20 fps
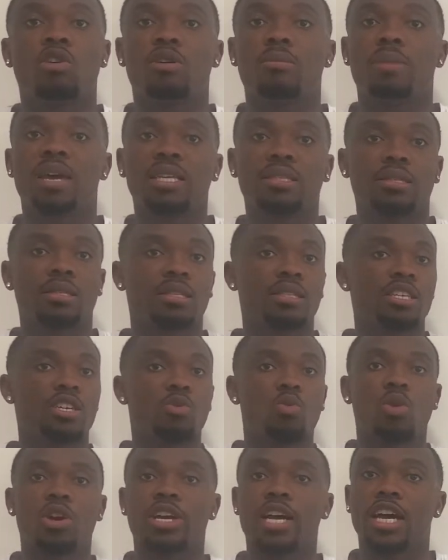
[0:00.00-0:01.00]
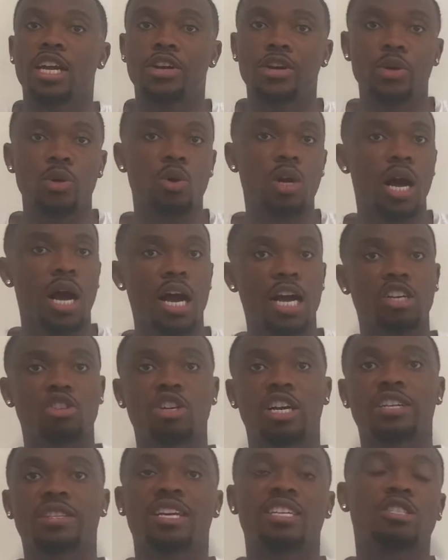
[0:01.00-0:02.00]
basically work out a new
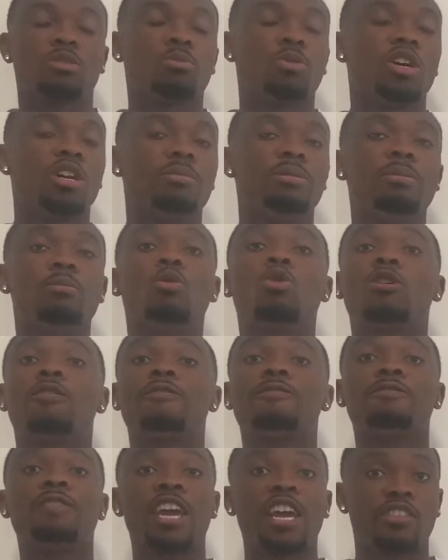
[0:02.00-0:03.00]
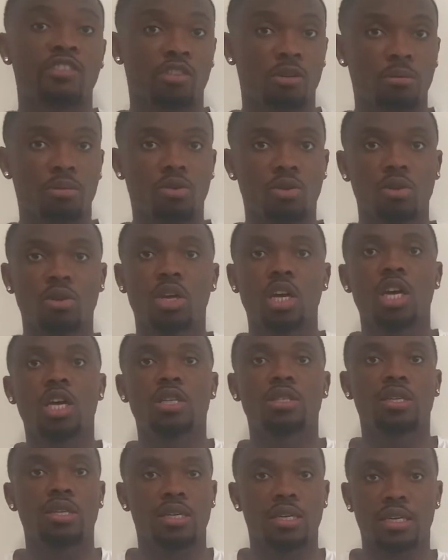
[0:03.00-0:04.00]
contract that's going to be more favorable
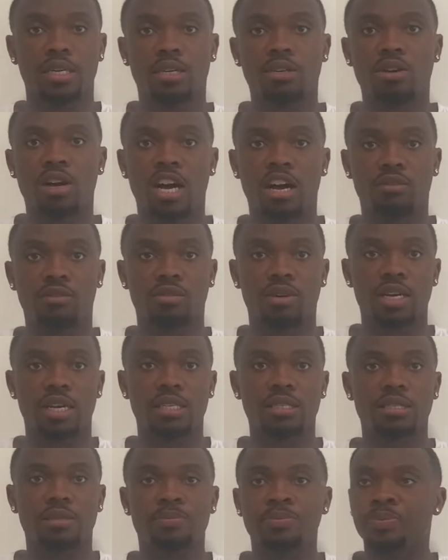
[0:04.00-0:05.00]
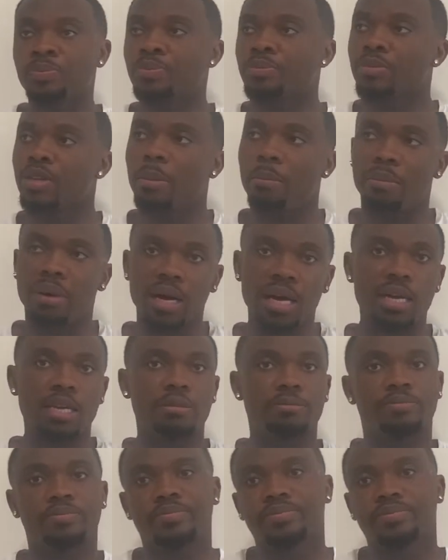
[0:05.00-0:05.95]
to Canelo Alvarez. But